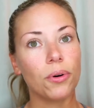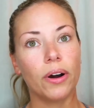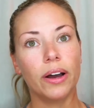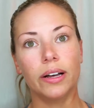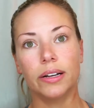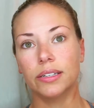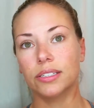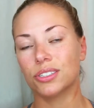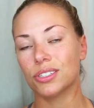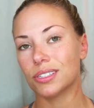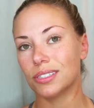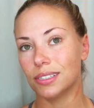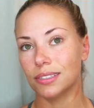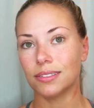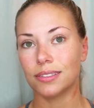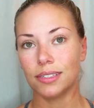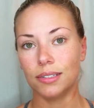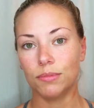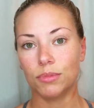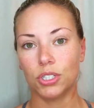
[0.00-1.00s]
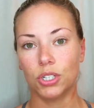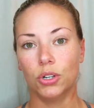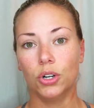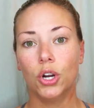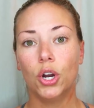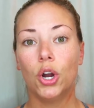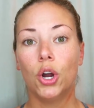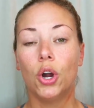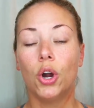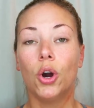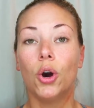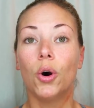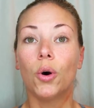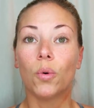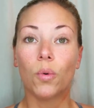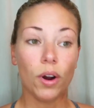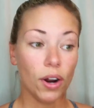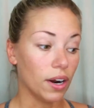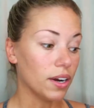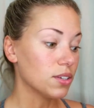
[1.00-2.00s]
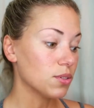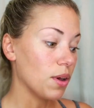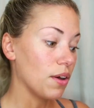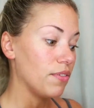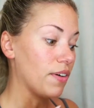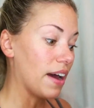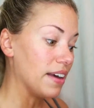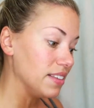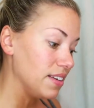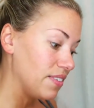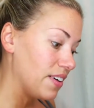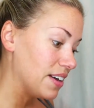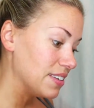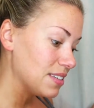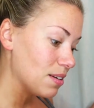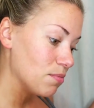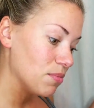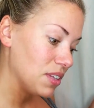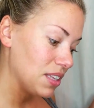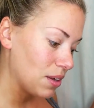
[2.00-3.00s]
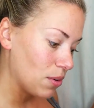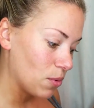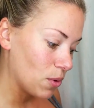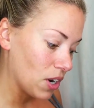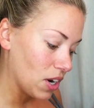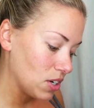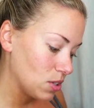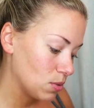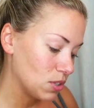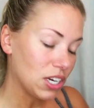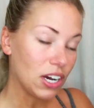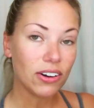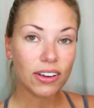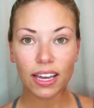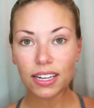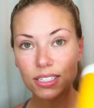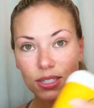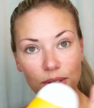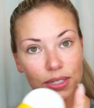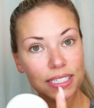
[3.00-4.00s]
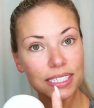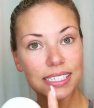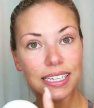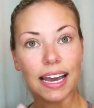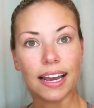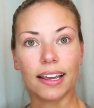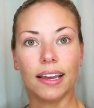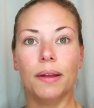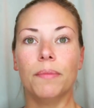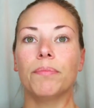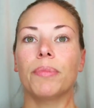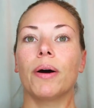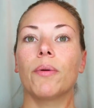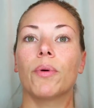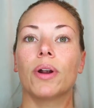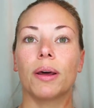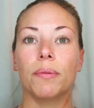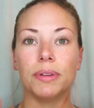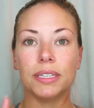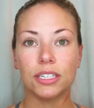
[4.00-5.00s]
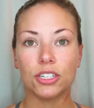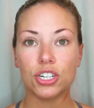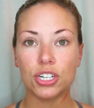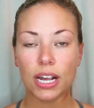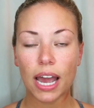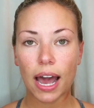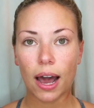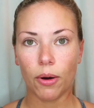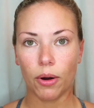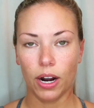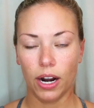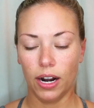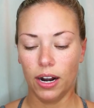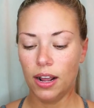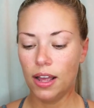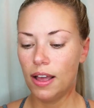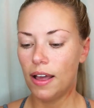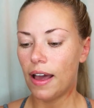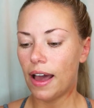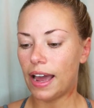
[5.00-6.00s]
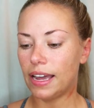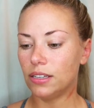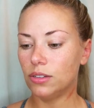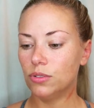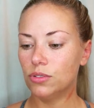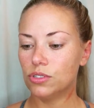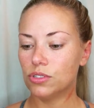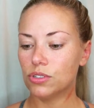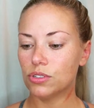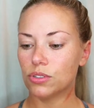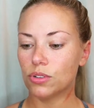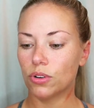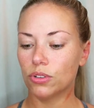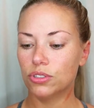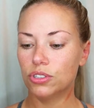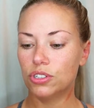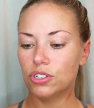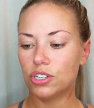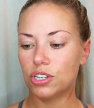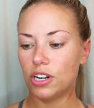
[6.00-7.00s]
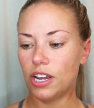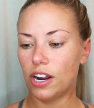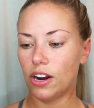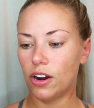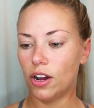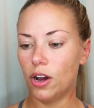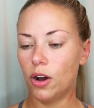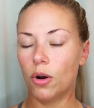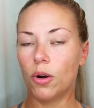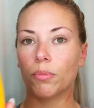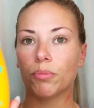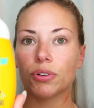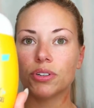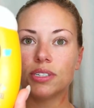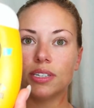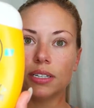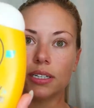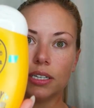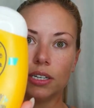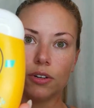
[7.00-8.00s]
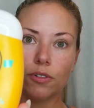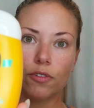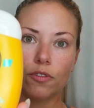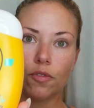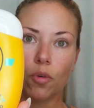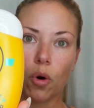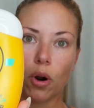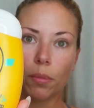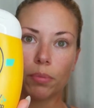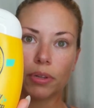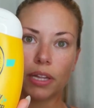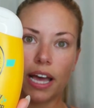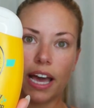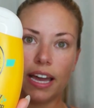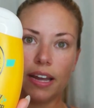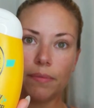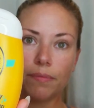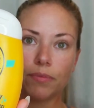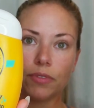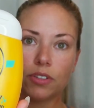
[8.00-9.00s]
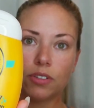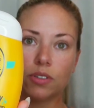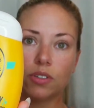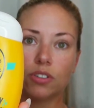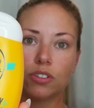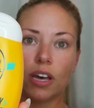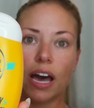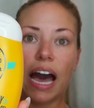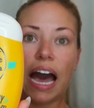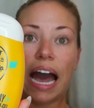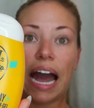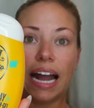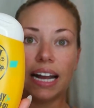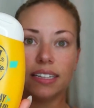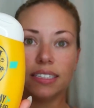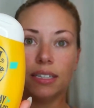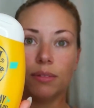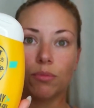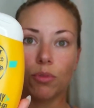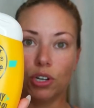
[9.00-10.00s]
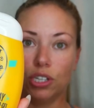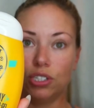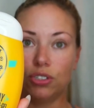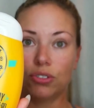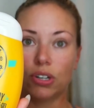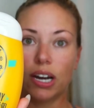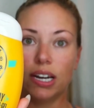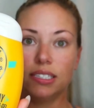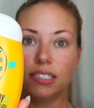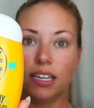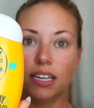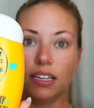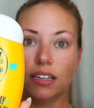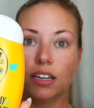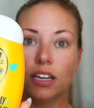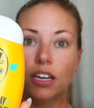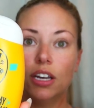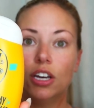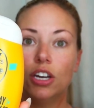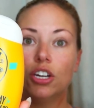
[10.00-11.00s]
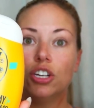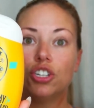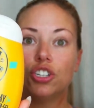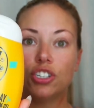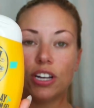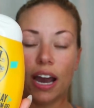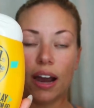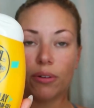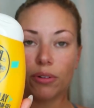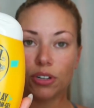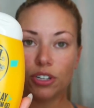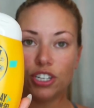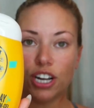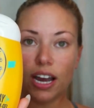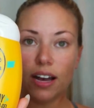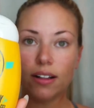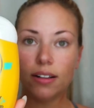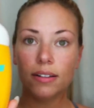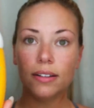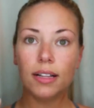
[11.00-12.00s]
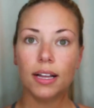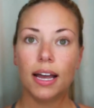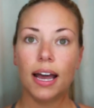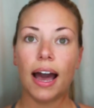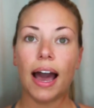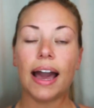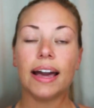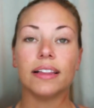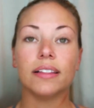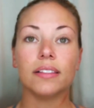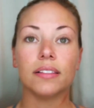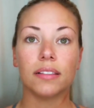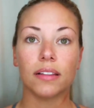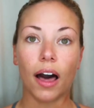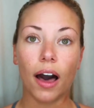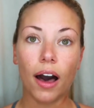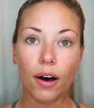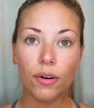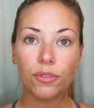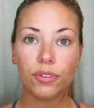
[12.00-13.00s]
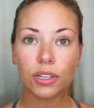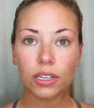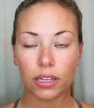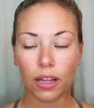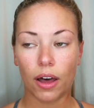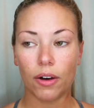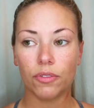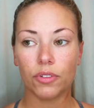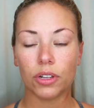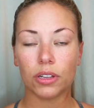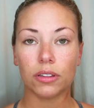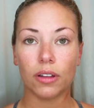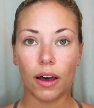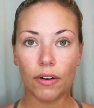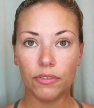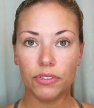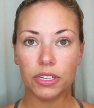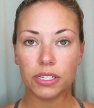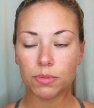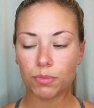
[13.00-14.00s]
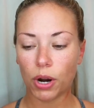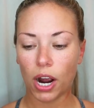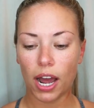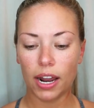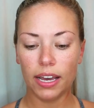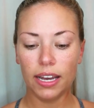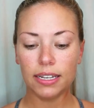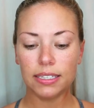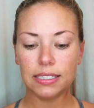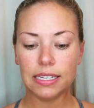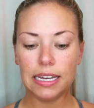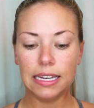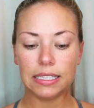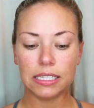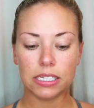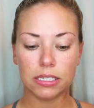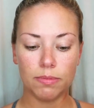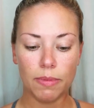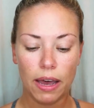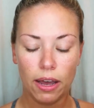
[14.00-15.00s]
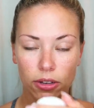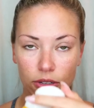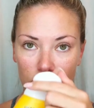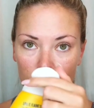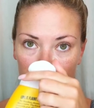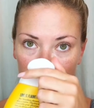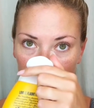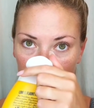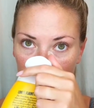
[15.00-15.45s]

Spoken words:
oil, it just didn't seem to work. So I finally found something that worked, which I'll get to in a second. But when I'm in the shower, I use the Sol de Janeiro Brazilian Foreplay. So this is a highly moisturizing shower gel. I love, love, love this product. It smells